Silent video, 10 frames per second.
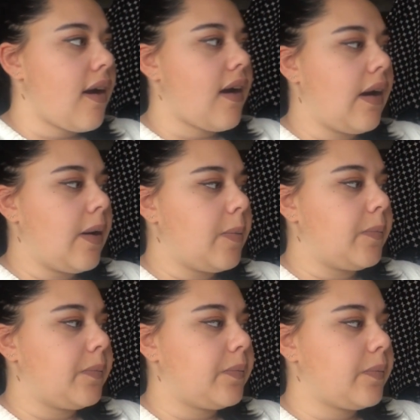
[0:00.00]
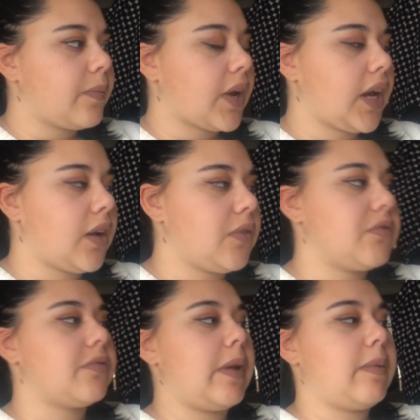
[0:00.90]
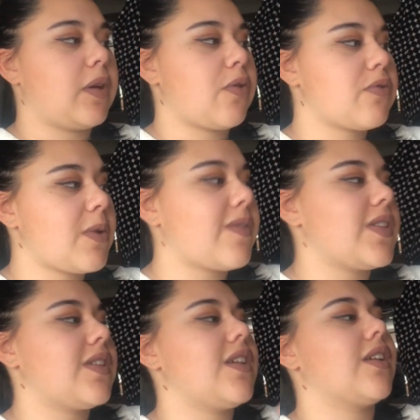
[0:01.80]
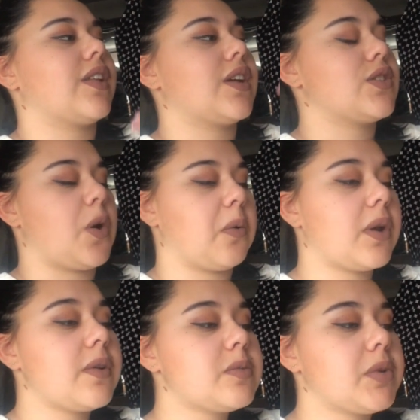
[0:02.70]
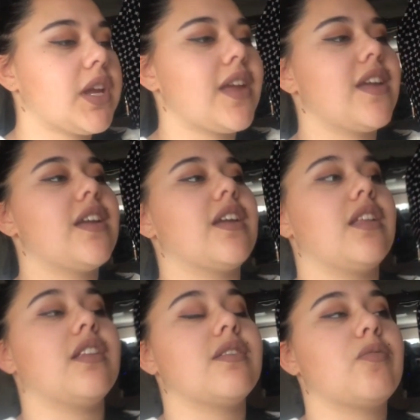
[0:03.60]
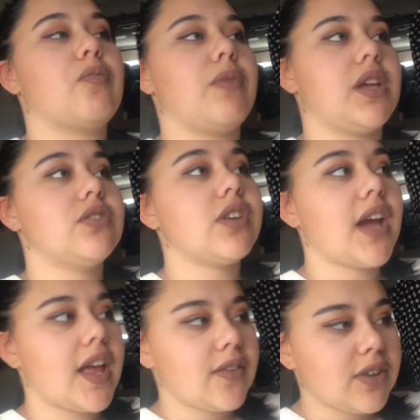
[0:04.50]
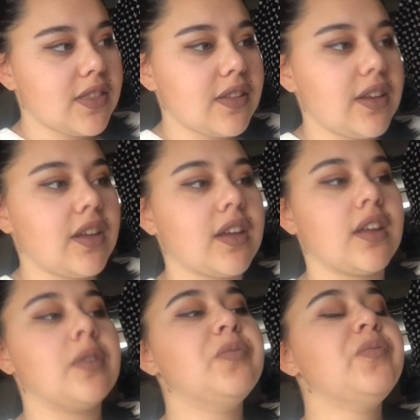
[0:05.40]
kind of made me go through everything and like shower what I was bringing and make sure I had everything, and